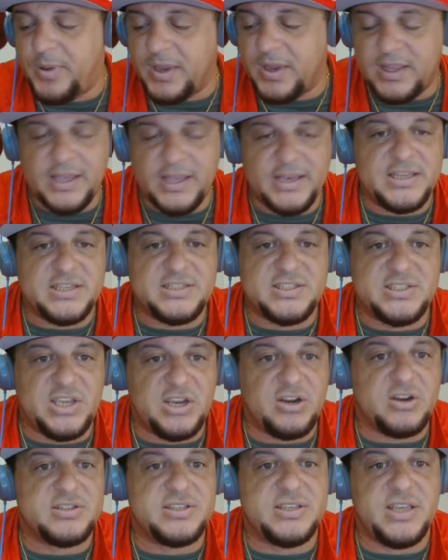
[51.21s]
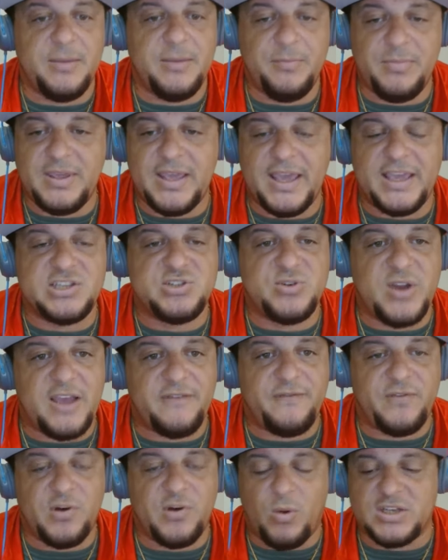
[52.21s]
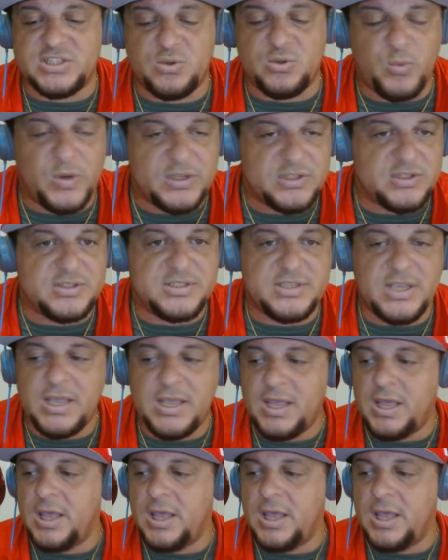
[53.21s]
pick in this year's NBA draft for the Washington Wizards.